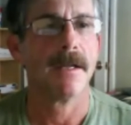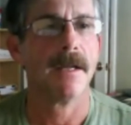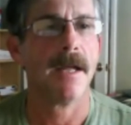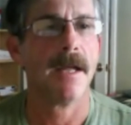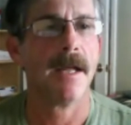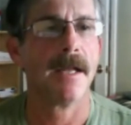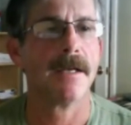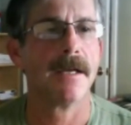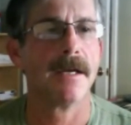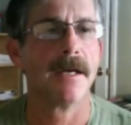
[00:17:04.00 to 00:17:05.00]
And
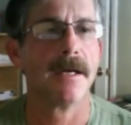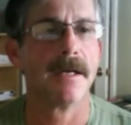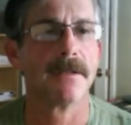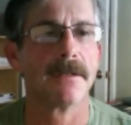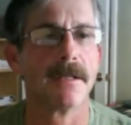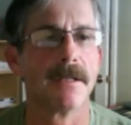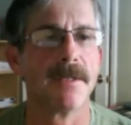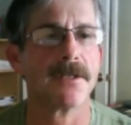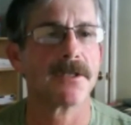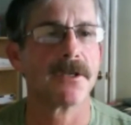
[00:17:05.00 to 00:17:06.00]
let me
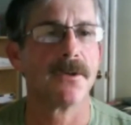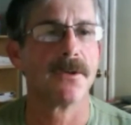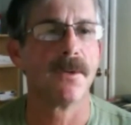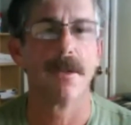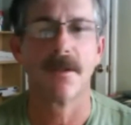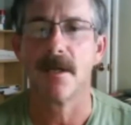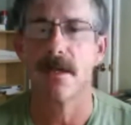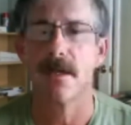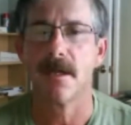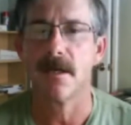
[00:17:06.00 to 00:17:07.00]
just show one thing
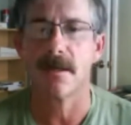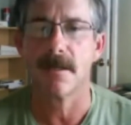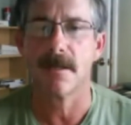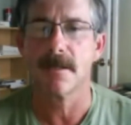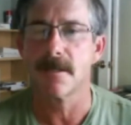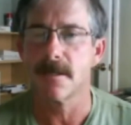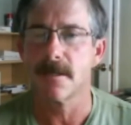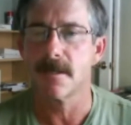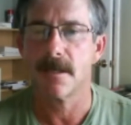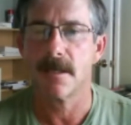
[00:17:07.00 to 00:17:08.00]
here,
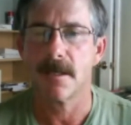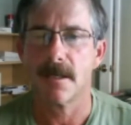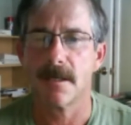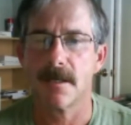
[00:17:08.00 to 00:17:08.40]
and